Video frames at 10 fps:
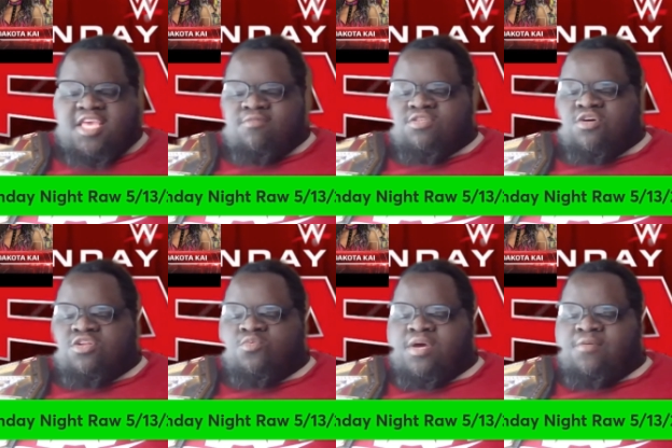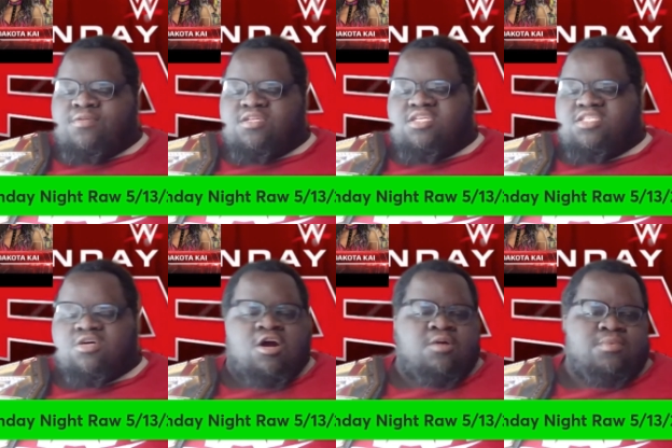was going to win with a
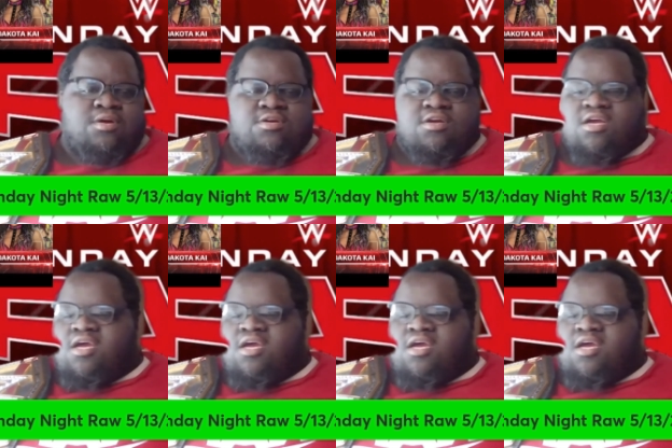disarm her,